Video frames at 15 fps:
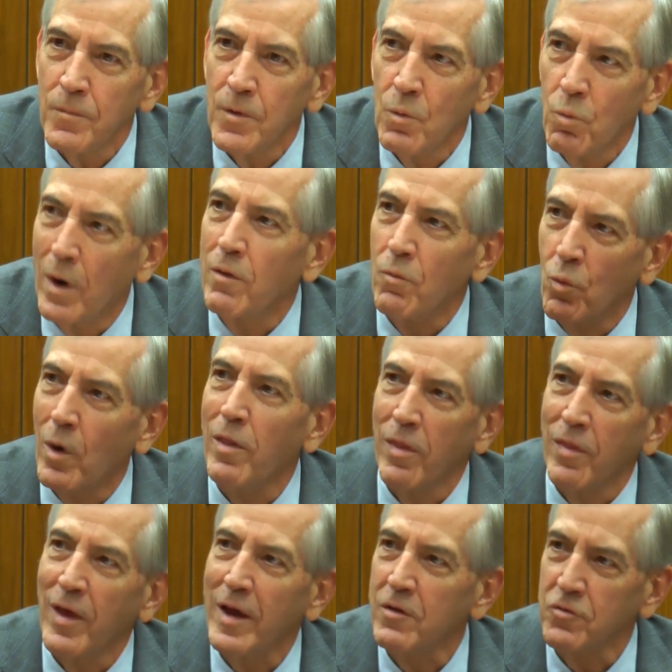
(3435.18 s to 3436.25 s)
One of
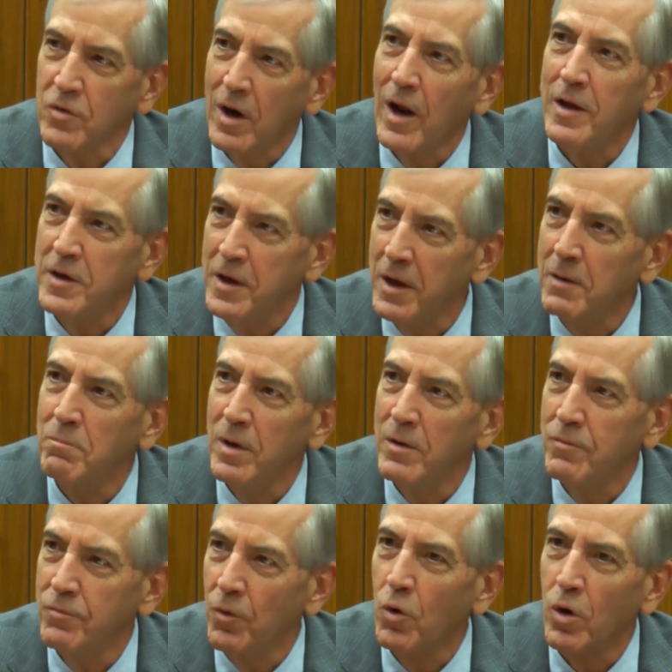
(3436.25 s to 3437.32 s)
the things that I did
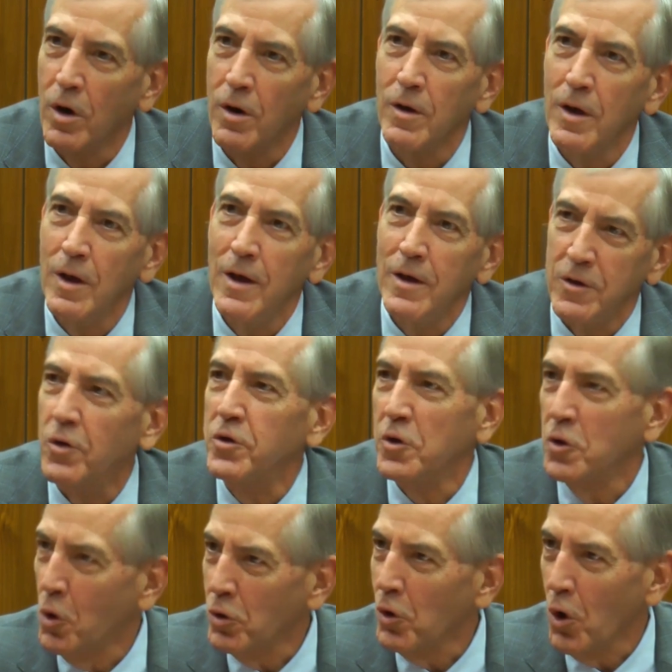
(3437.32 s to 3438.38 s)
before, you
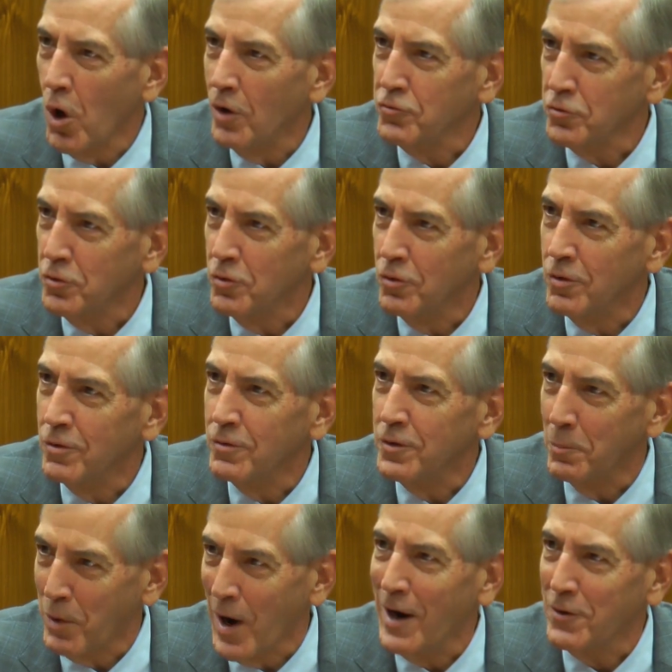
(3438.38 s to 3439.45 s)
go to law school,
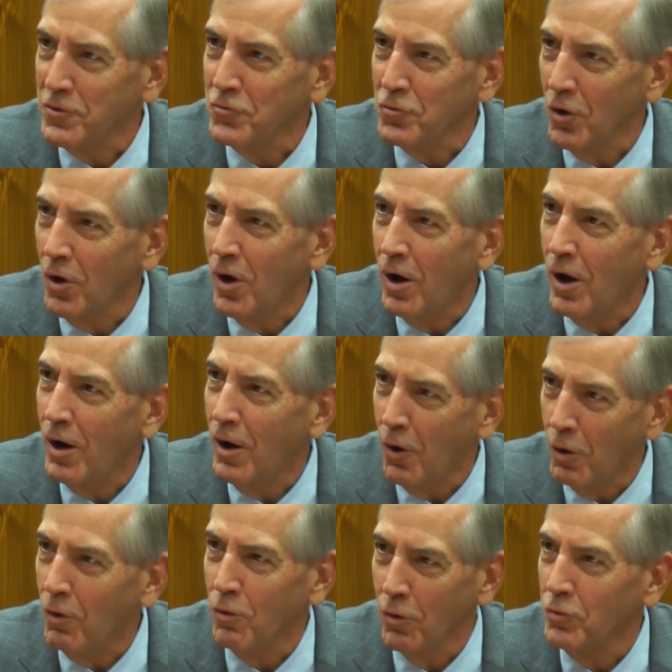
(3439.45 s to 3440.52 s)
you practice law,
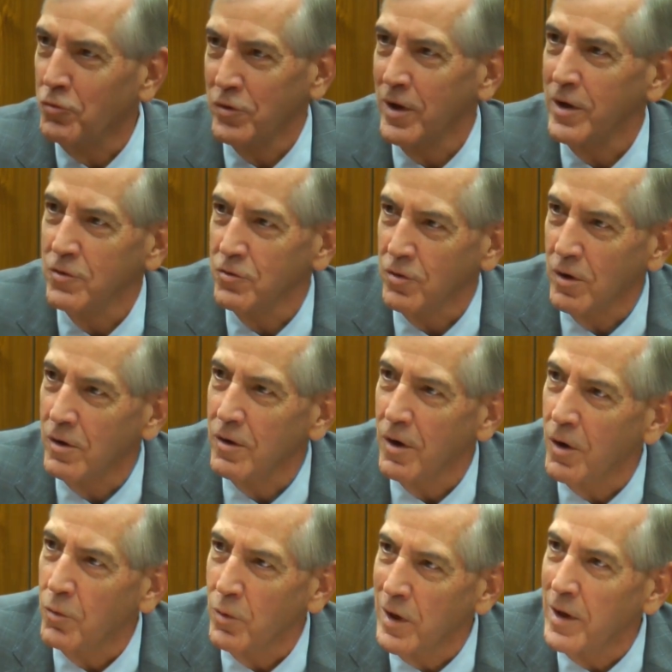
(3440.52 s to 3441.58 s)
all of those things are
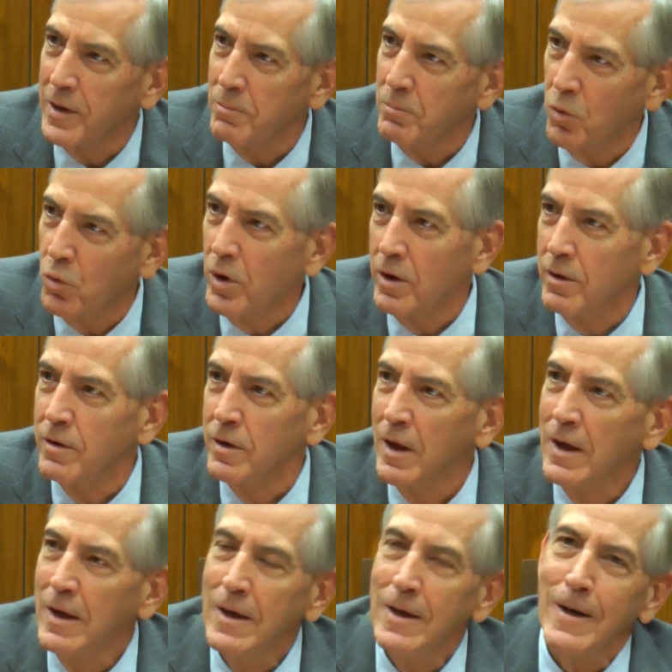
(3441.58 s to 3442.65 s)
really important.
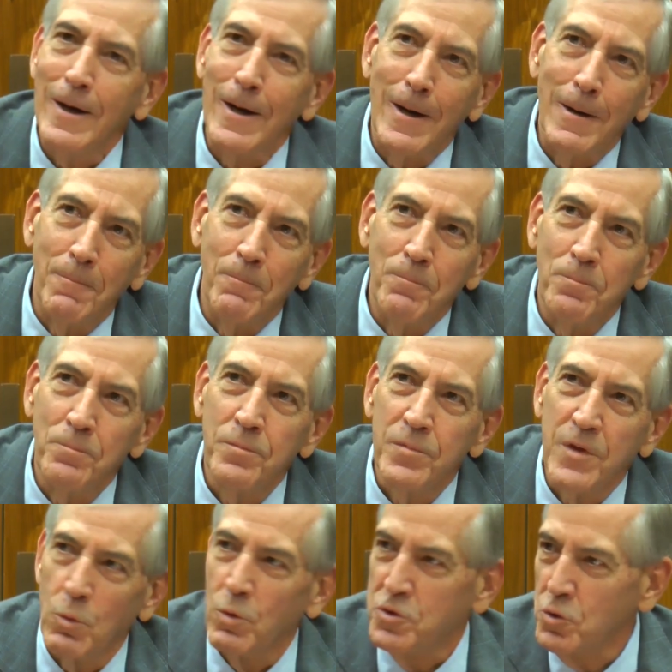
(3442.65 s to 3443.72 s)

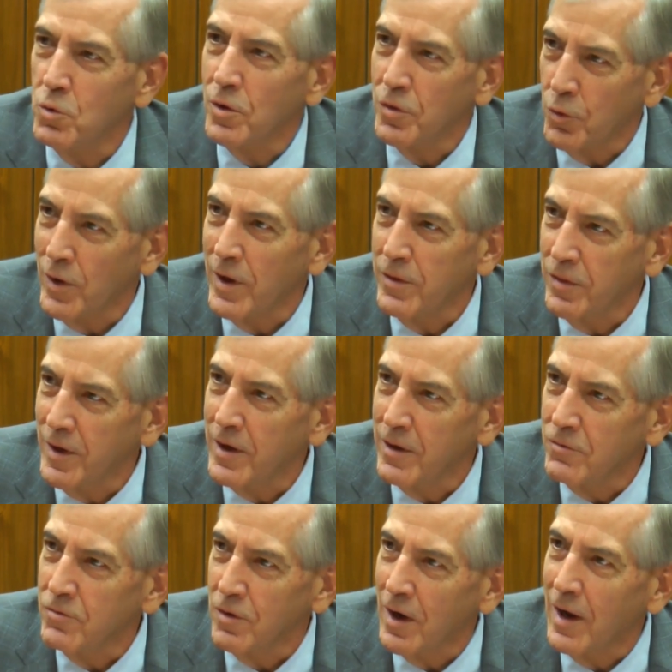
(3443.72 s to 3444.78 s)
There were 2 or 3
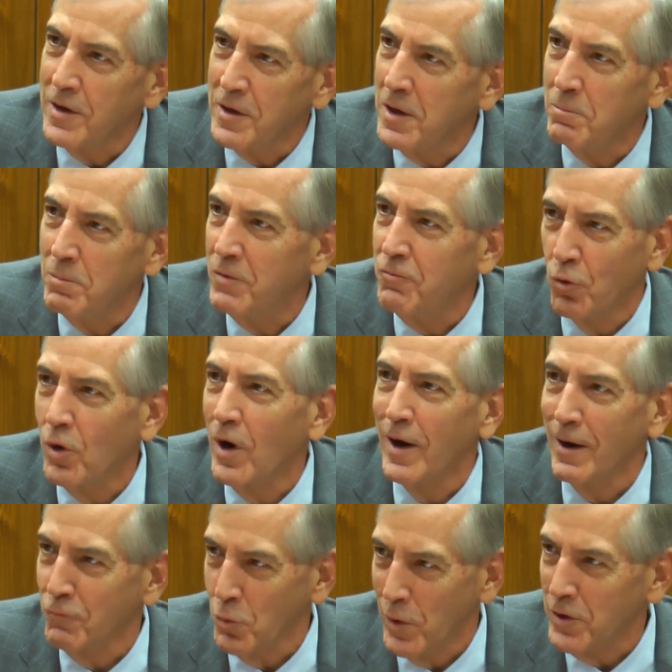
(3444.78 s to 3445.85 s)
things that I did before I
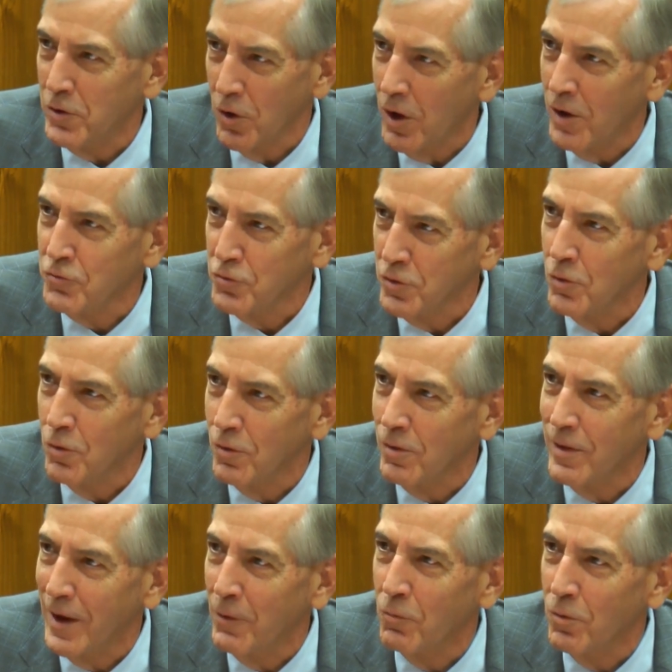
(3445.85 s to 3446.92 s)
ever went to law school
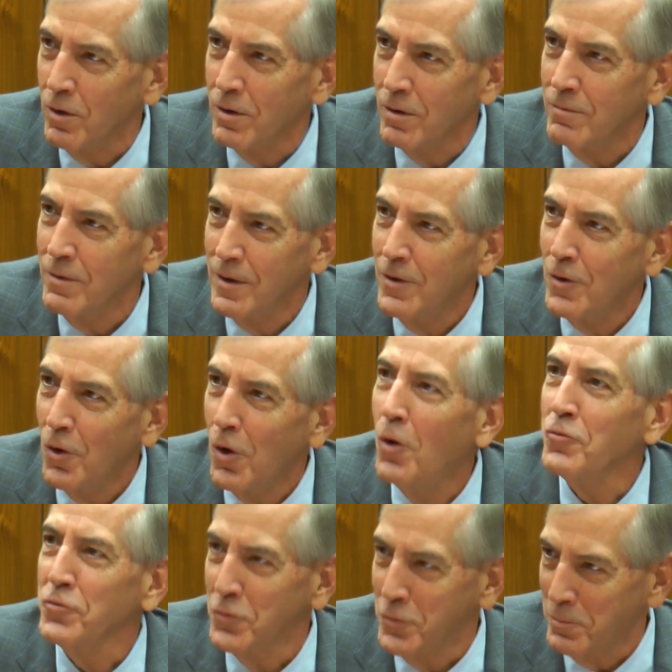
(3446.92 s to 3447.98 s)
that were
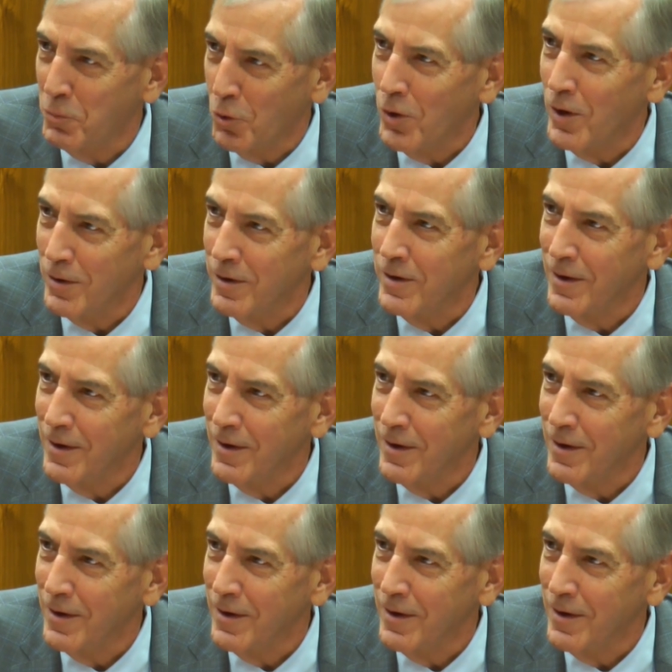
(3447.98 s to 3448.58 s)
also important.